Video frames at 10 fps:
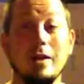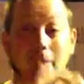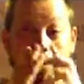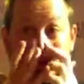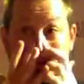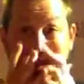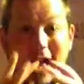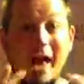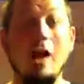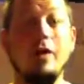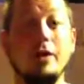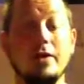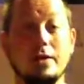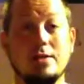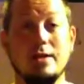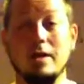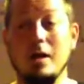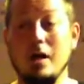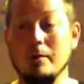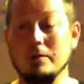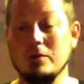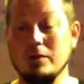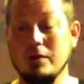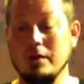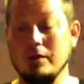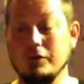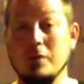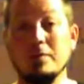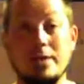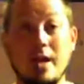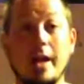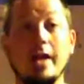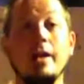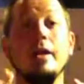that there's a healthiness that comes uh, from saying,